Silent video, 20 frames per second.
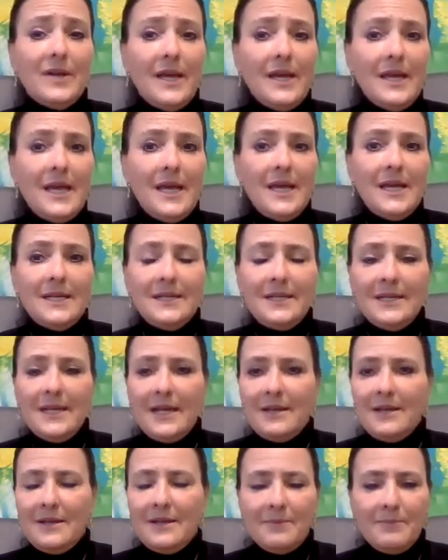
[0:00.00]
Okay, and
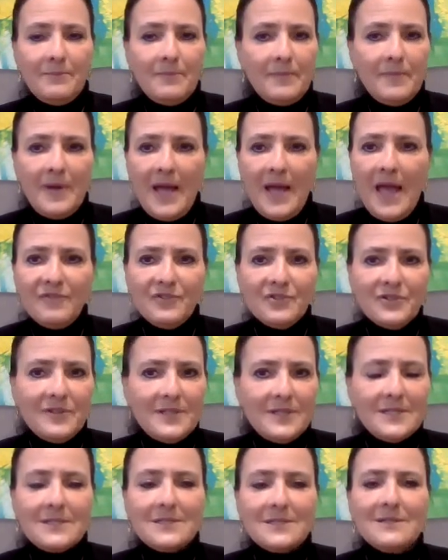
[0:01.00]
after
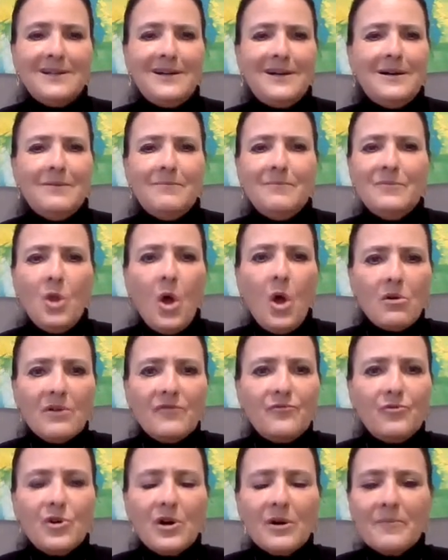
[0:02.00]
this law
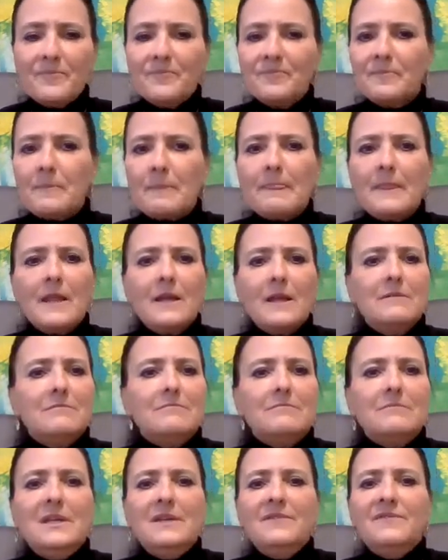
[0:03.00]
reform,
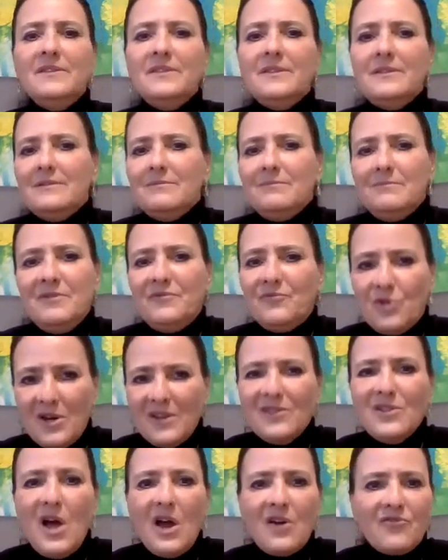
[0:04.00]
even before
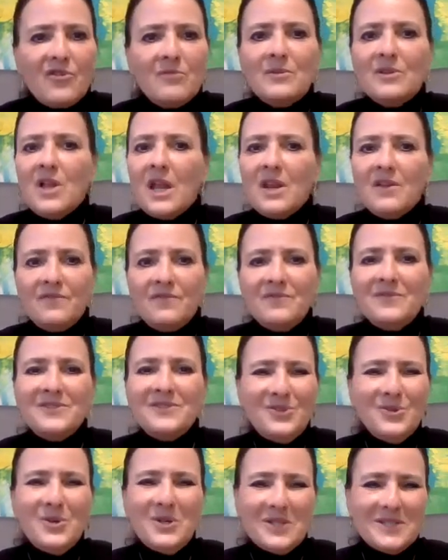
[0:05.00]
the law reform, a lot of
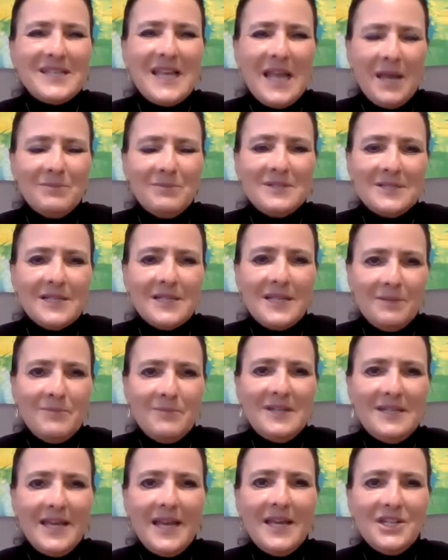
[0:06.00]
lawyers came to study
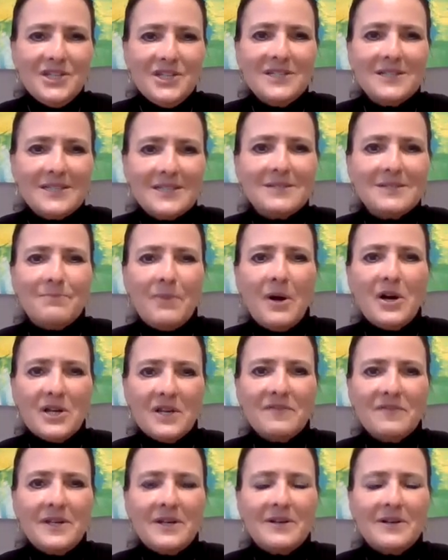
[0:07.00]
mediation as part
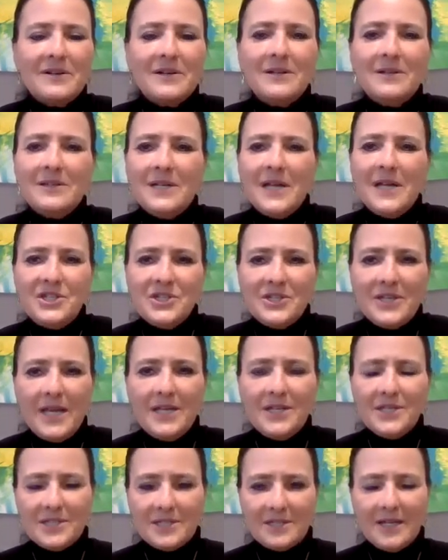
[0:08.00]
of their
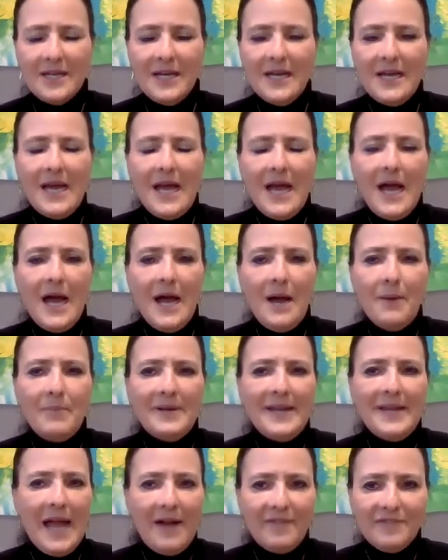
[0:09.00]
education.
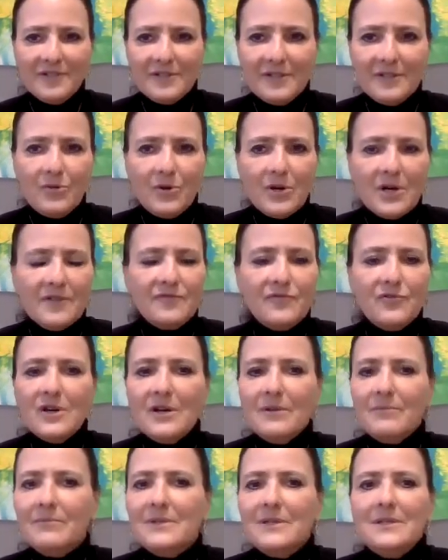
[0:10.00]
But after the law
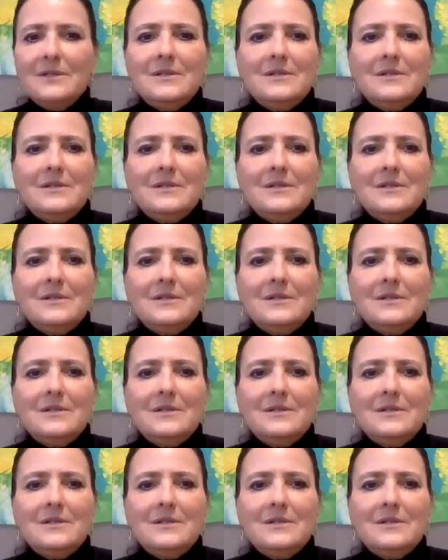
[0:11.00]
reform,